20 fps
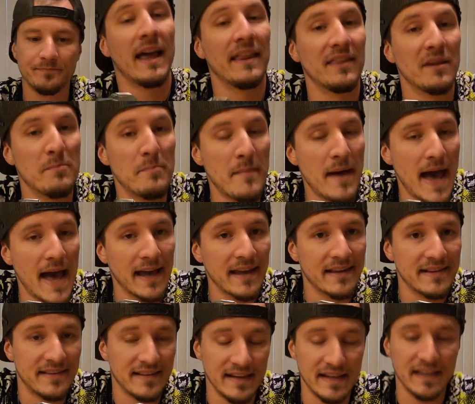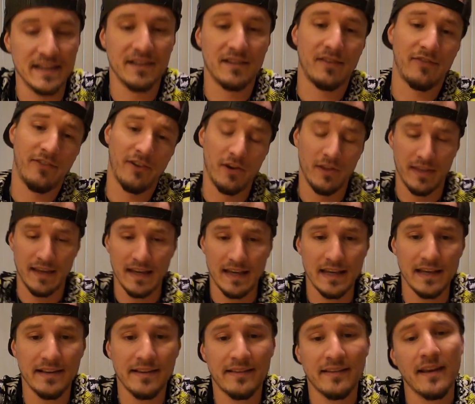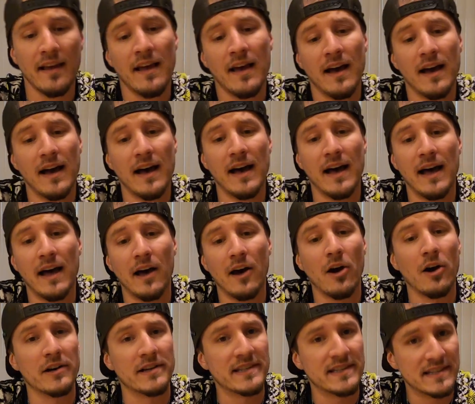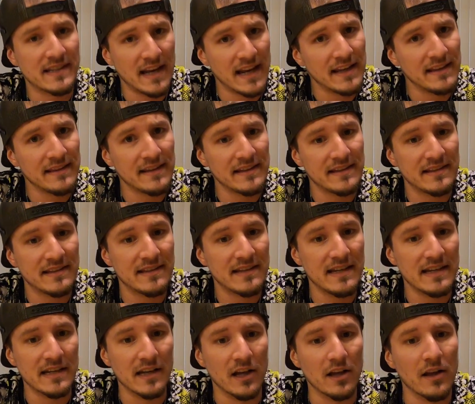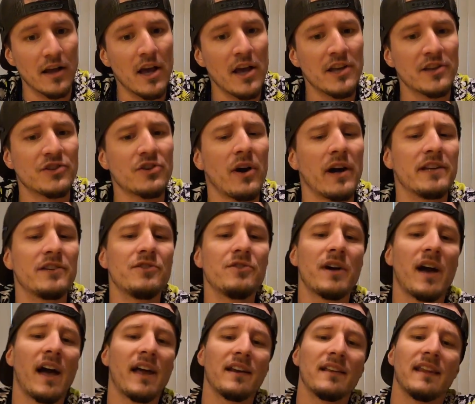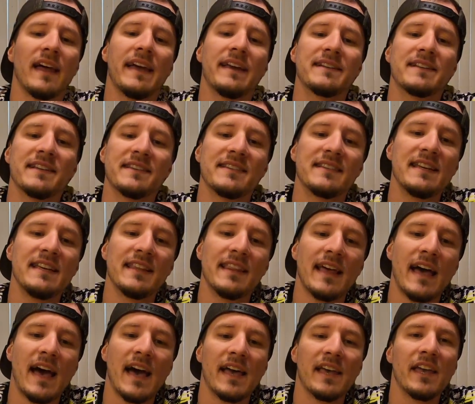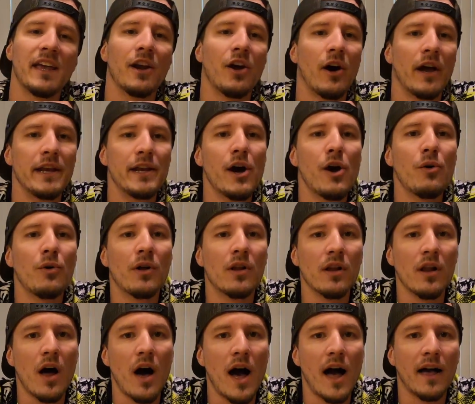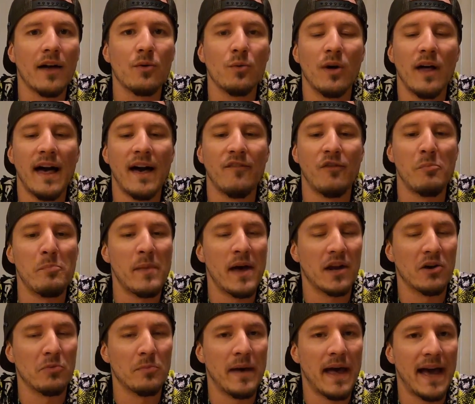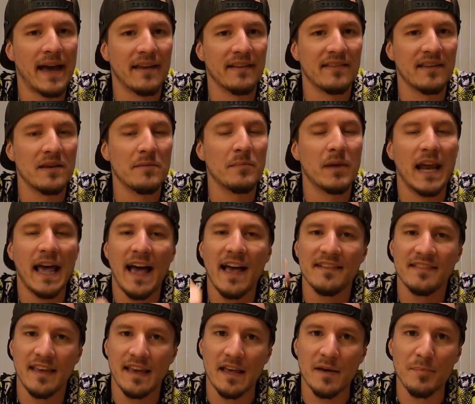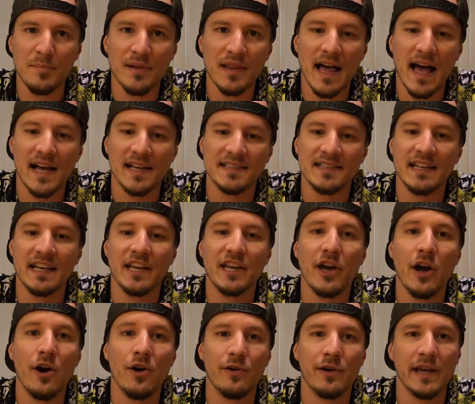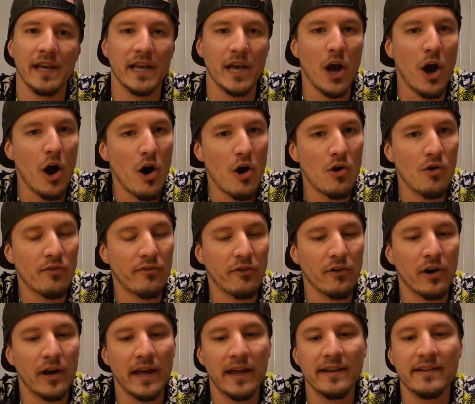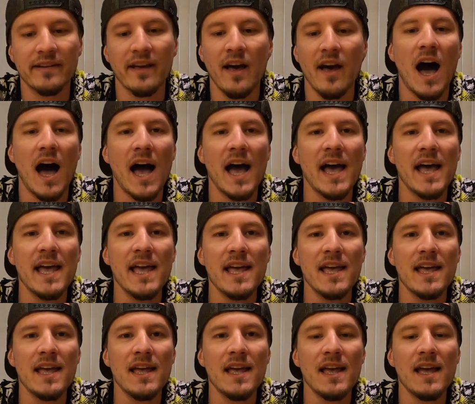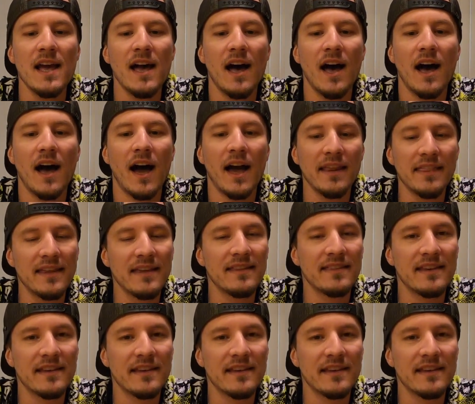And the magazines for these are stainless steel. So I do kind of like to see that. You know, I know Glock will have a metal magazine, but it has like a plastic coating over it. I think